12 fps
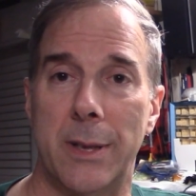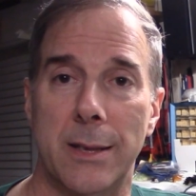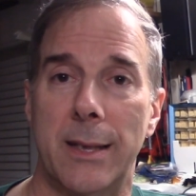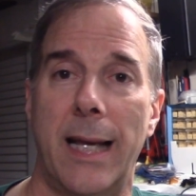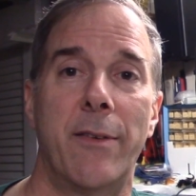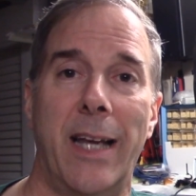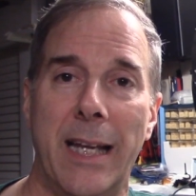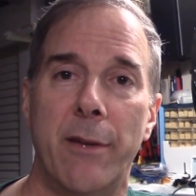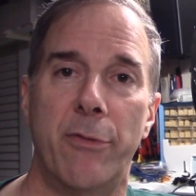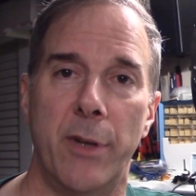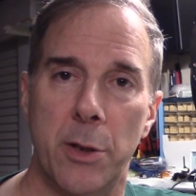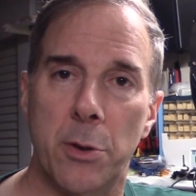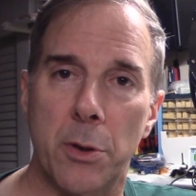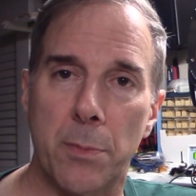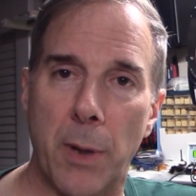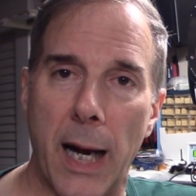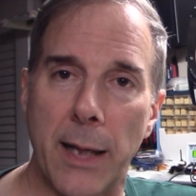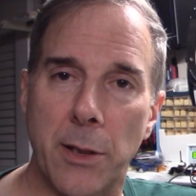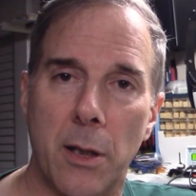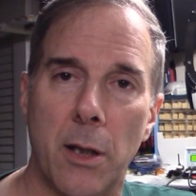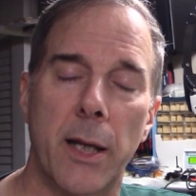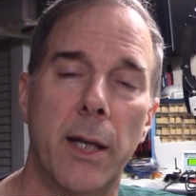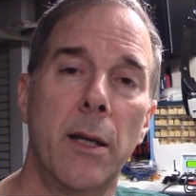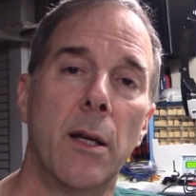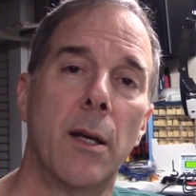It doesn't have any features practically.